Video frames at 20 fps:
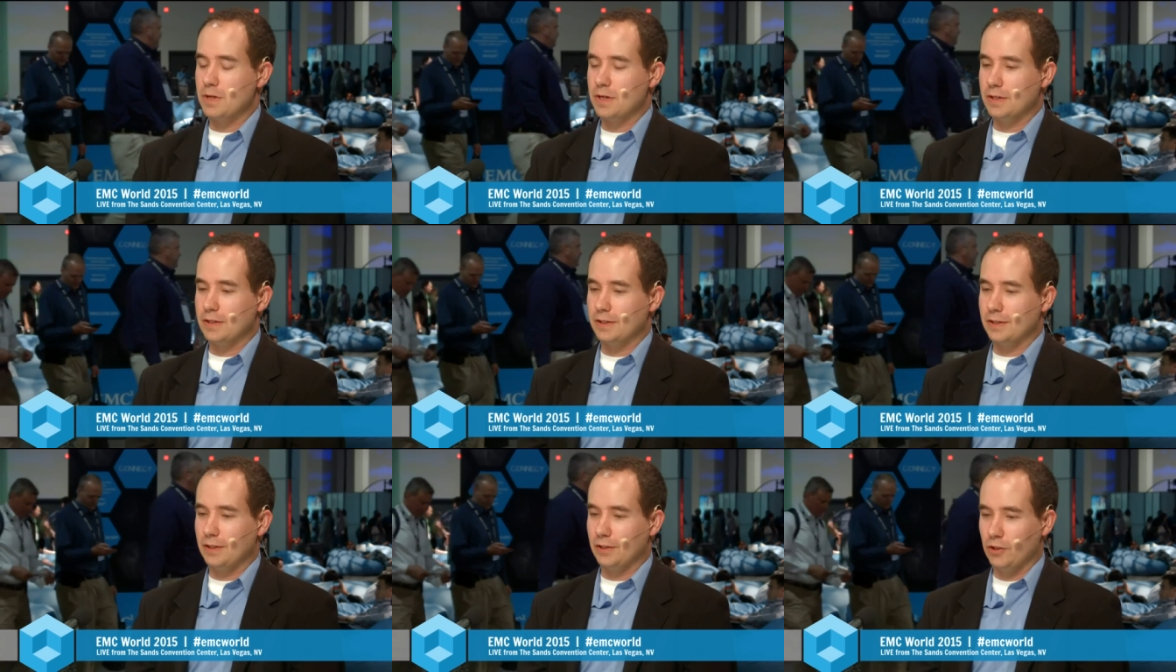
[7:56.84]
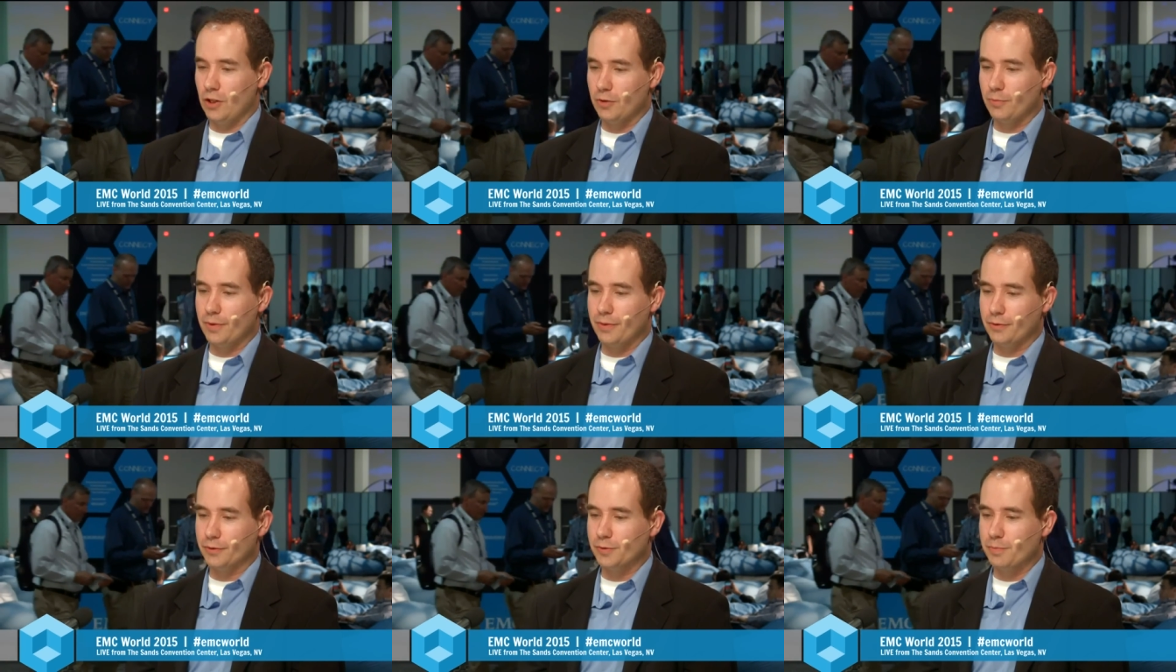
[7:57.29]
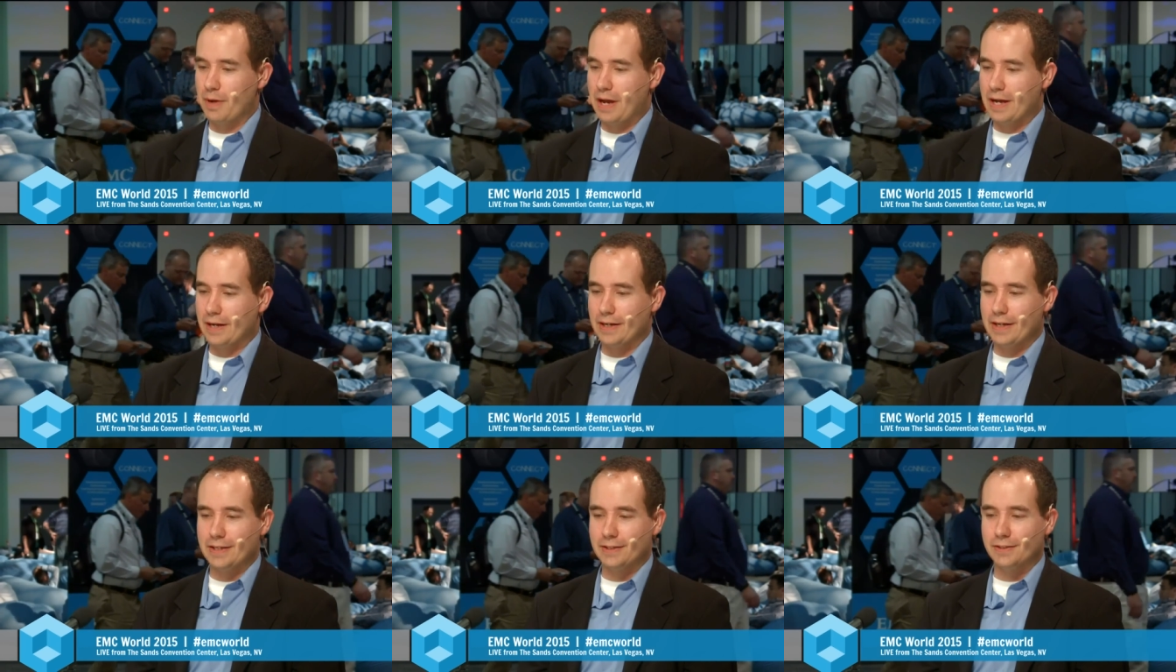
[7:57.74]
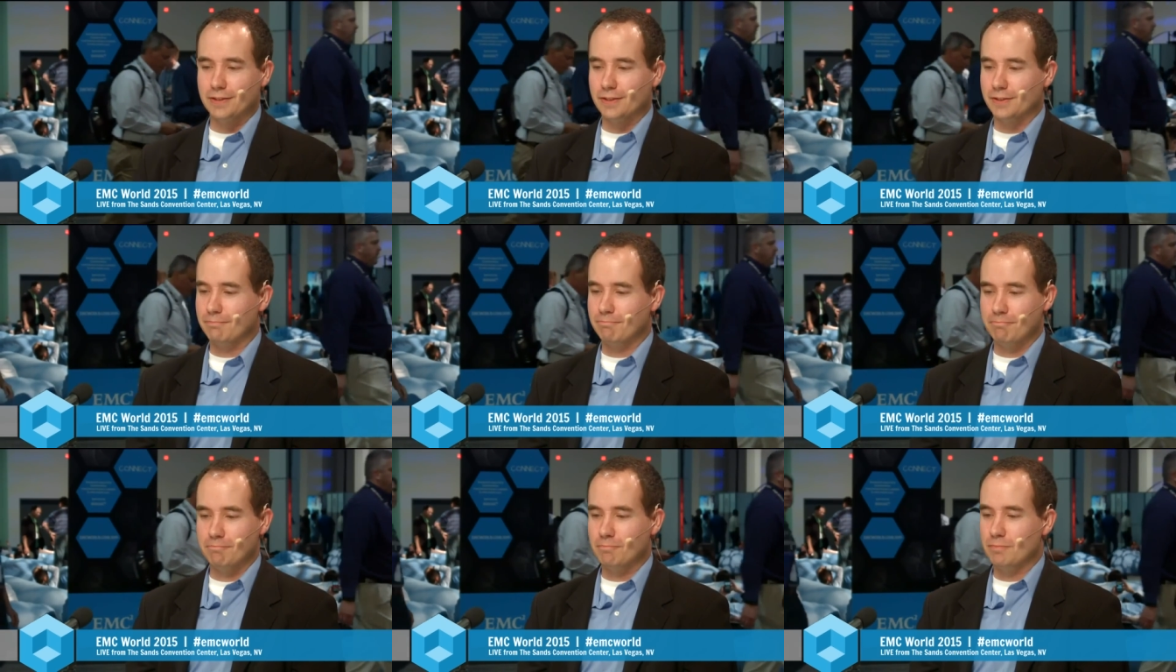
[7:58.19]
uh, along with those
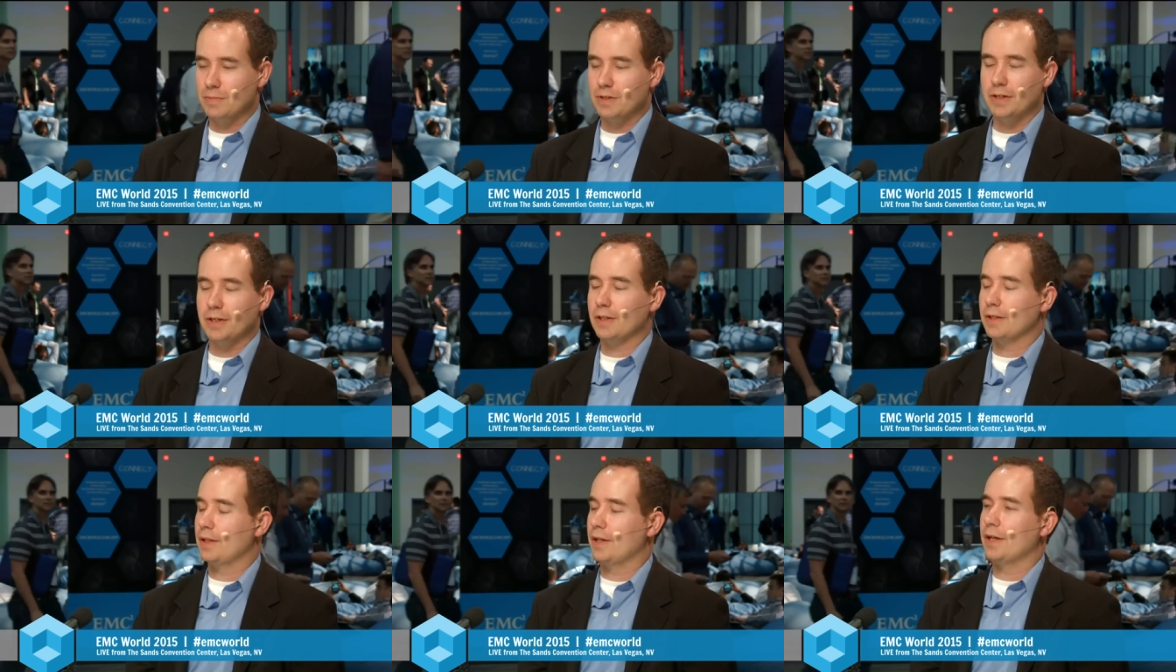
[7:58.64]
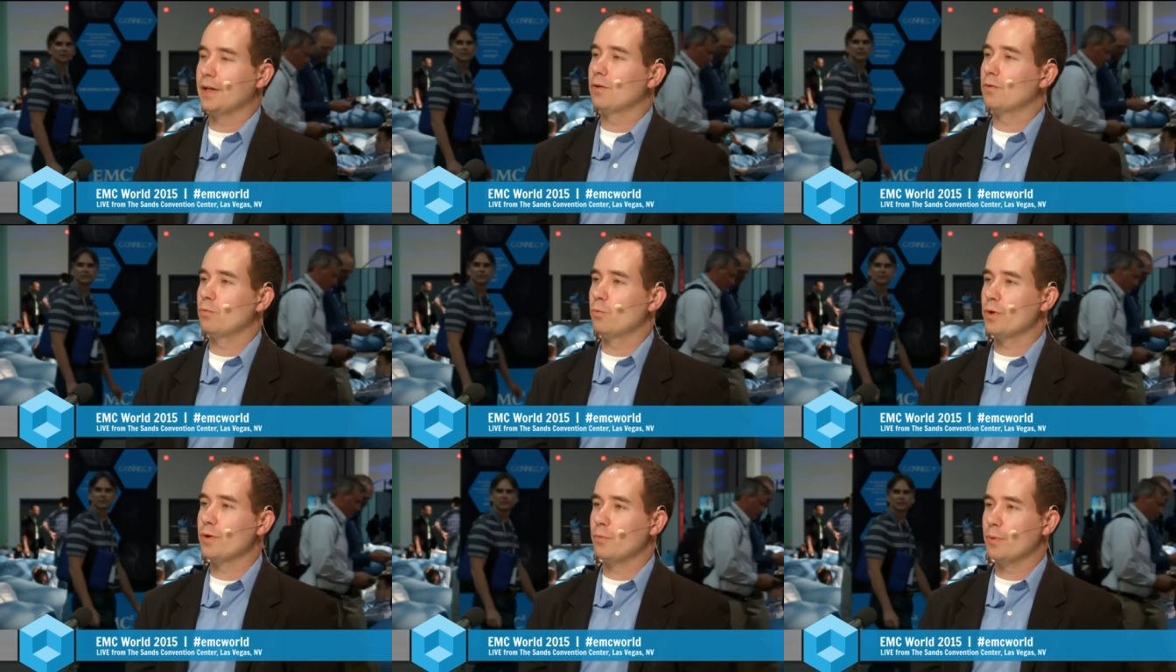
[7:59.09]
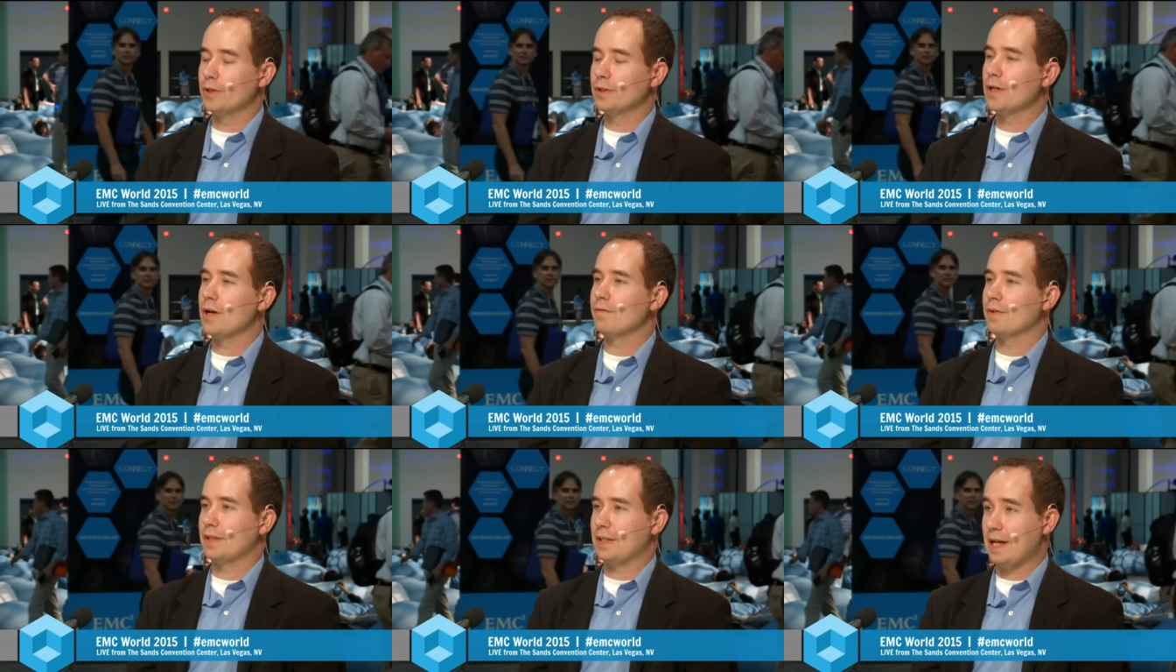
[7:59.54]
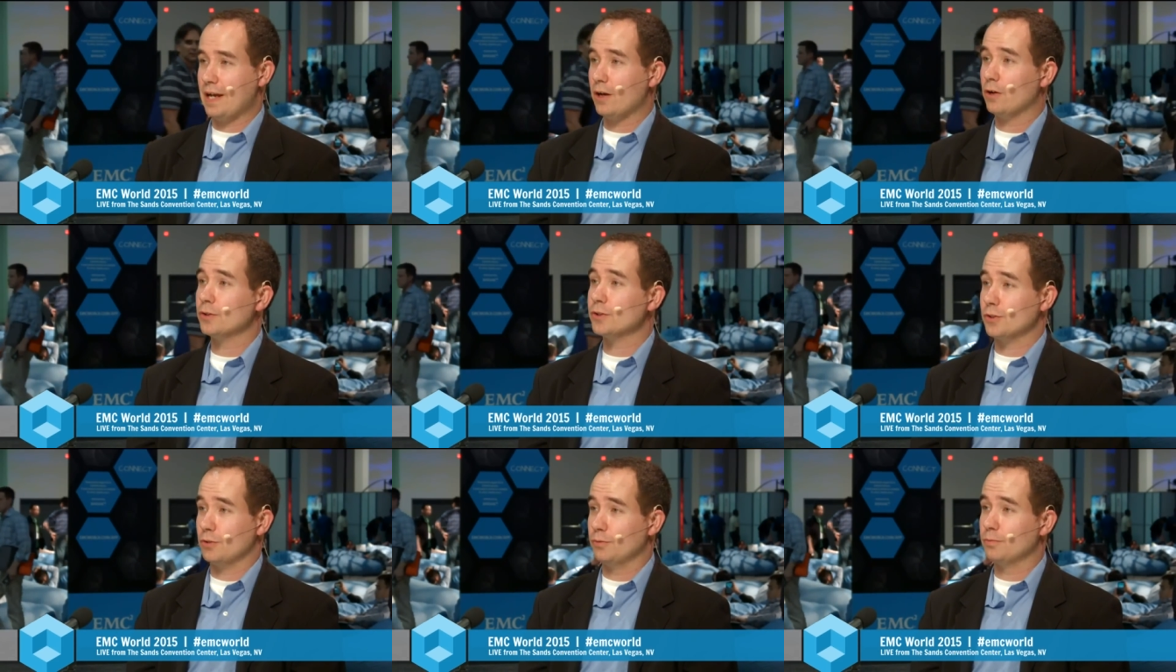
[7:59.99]
backends, we, we love it. That
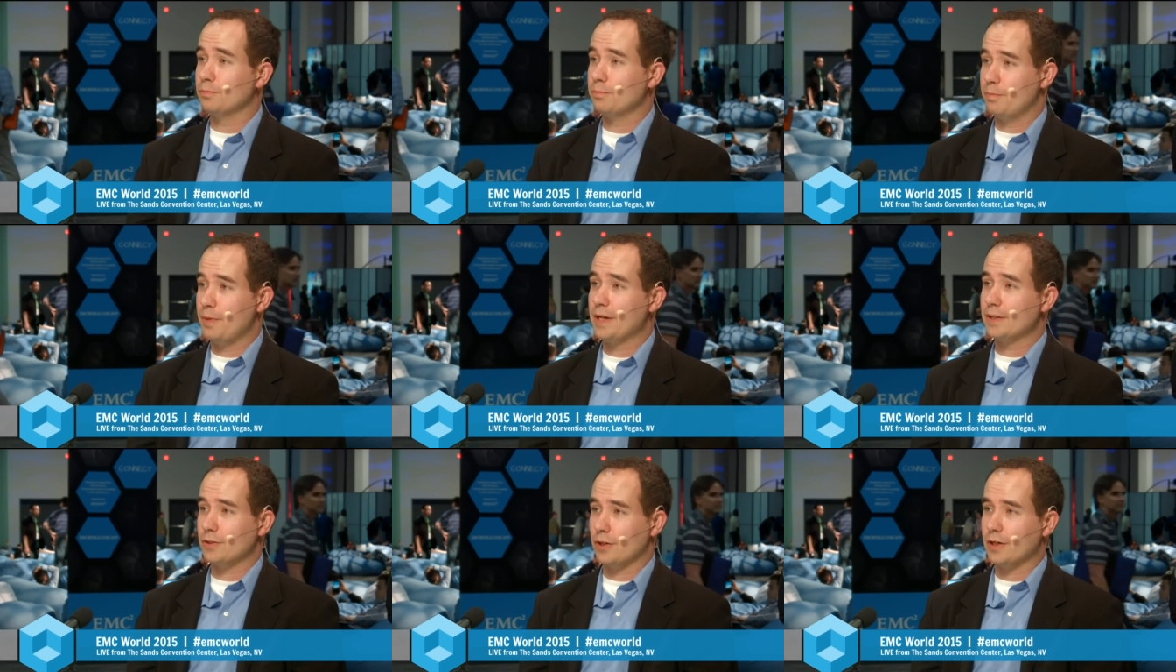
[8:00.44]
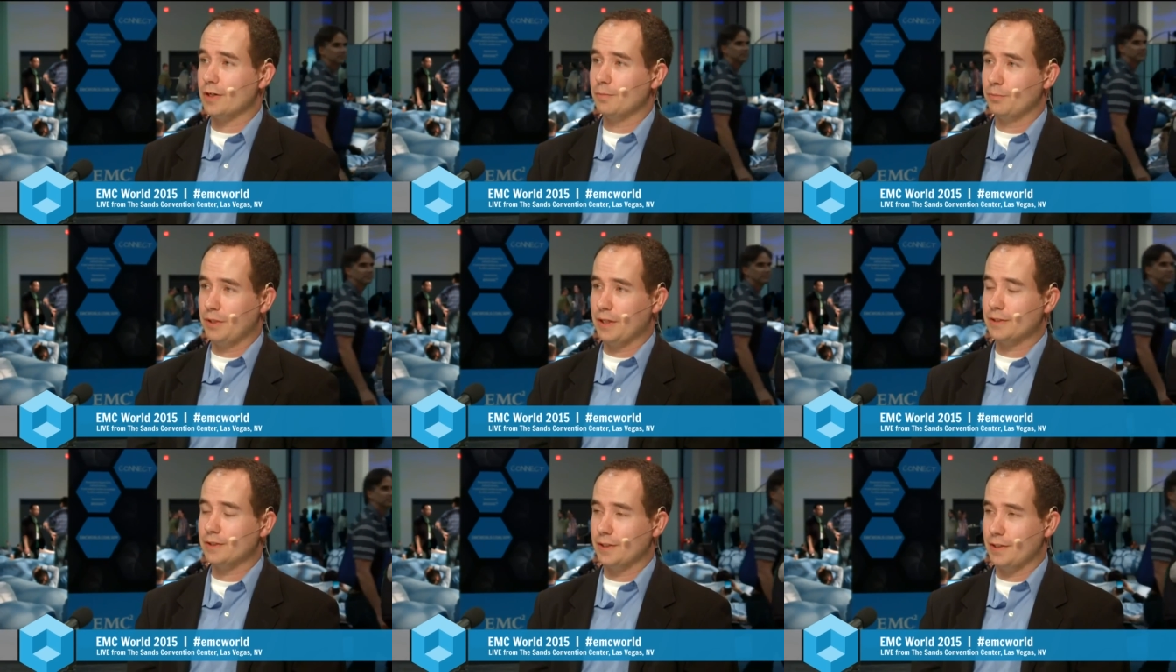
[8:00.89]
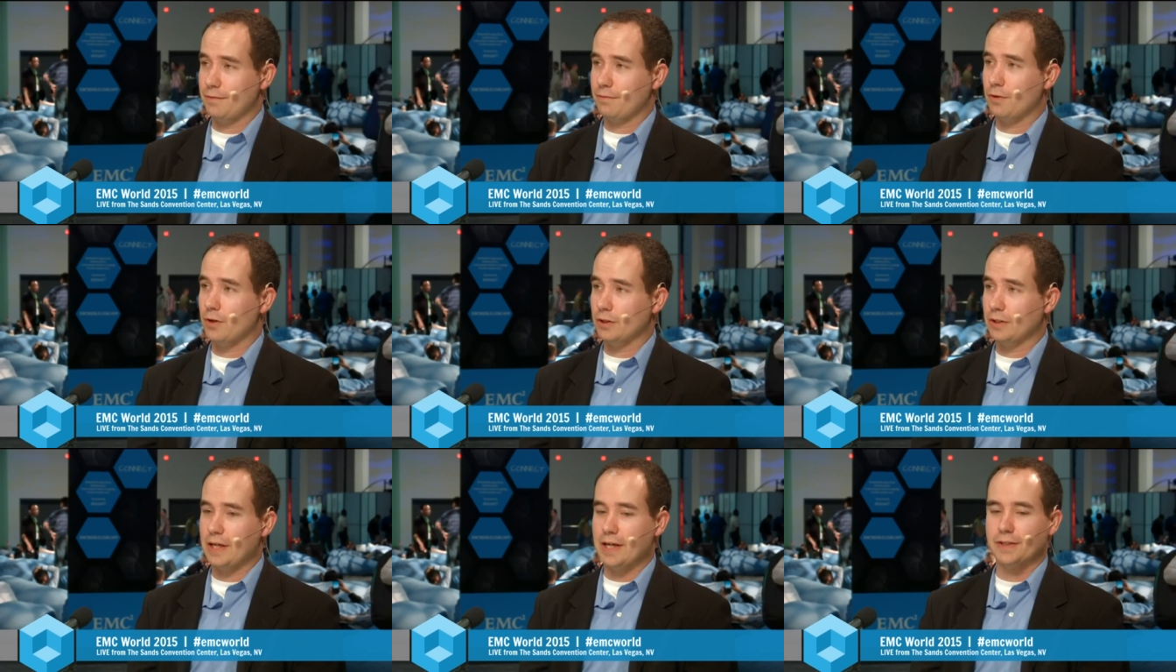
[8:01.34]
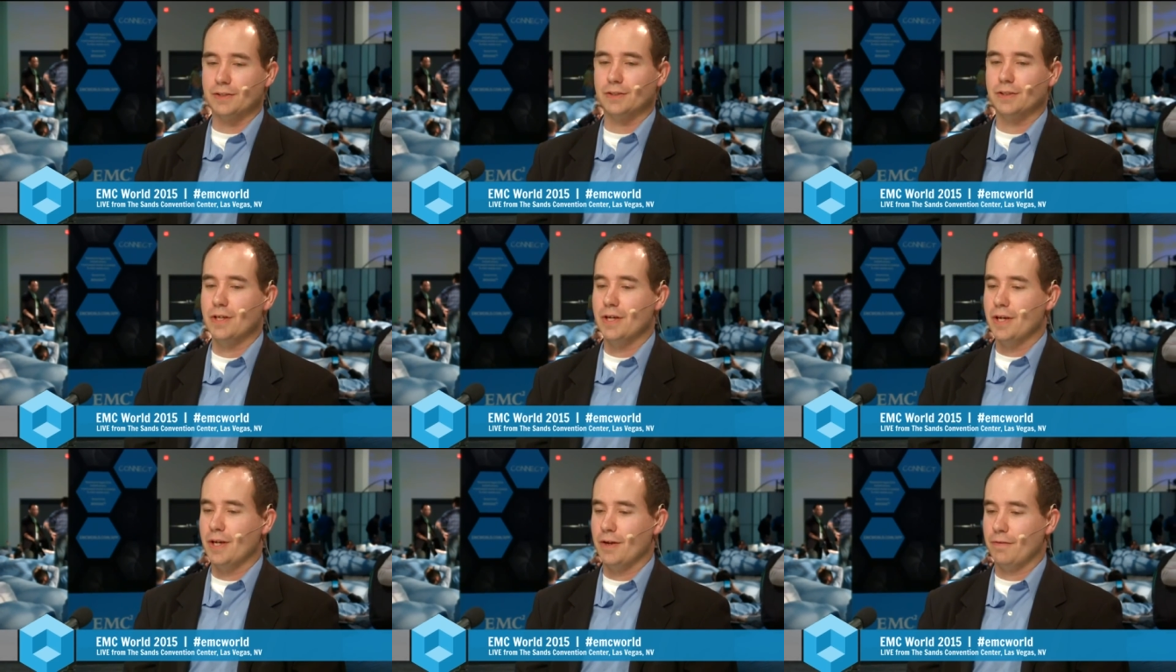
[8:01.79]
also makes our complexity far less.